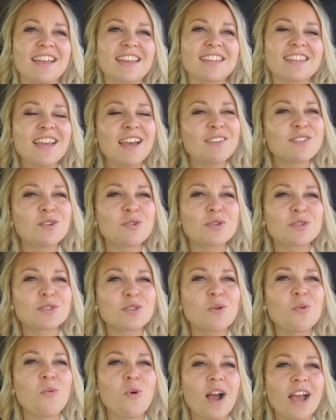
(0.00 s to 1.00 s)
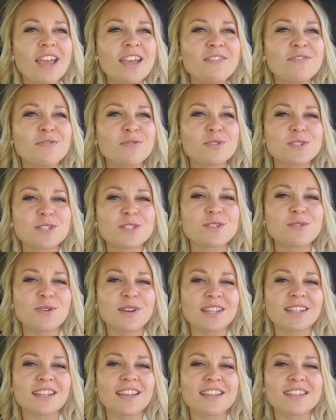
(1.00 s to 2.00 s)
yeah, the wife was
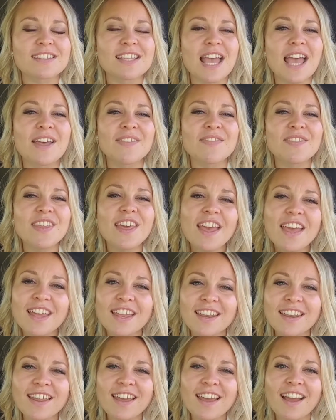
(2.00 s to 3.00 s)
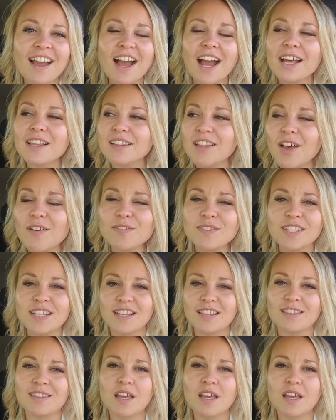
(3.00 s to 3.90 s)
doing this, and then I loved it.